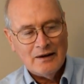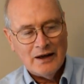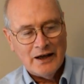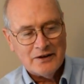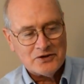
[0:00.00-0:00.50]

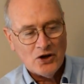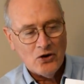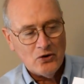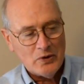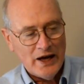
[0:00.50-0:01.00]
And
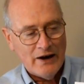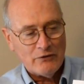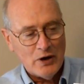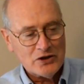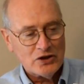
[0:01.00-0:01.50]
so we have
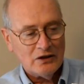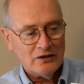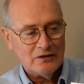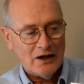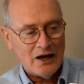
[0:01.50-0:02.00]
Russia
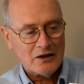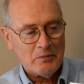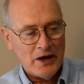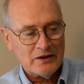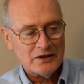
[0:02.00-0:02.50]

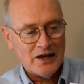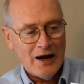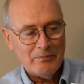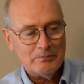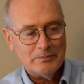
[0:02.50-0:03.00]
occupying the
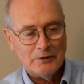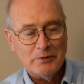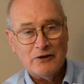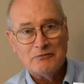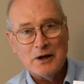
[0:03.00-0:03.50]
top
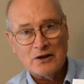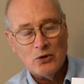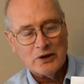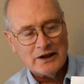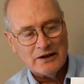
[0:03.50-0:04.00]
above
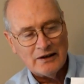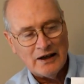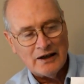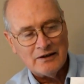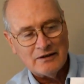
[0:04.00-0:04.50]
Mongolia
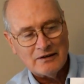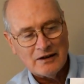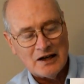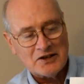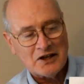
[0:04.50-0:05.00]
and
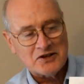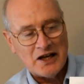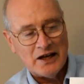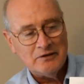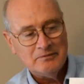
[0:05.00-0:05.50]

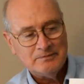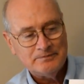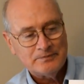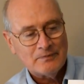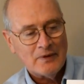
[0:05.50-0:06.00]
Kazakhstan.
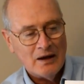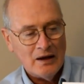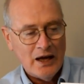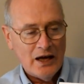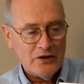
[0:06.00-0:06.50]

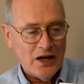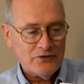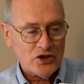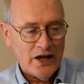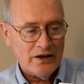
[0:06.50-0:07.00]
And you have
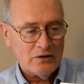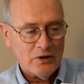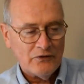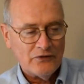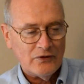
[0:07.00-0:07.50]
China
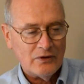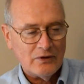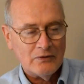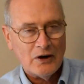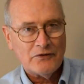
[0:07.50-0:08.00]

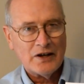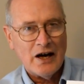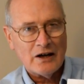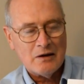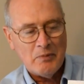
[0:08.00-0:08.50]
roughly
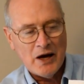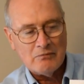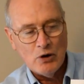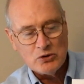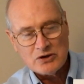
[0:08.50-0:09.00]
occupying
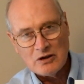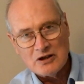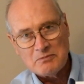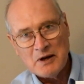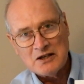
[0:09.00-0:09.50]
most of the
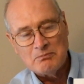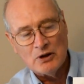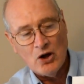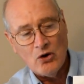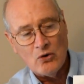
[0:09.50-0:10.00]
space
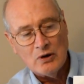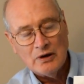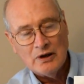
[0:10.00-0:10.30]
below.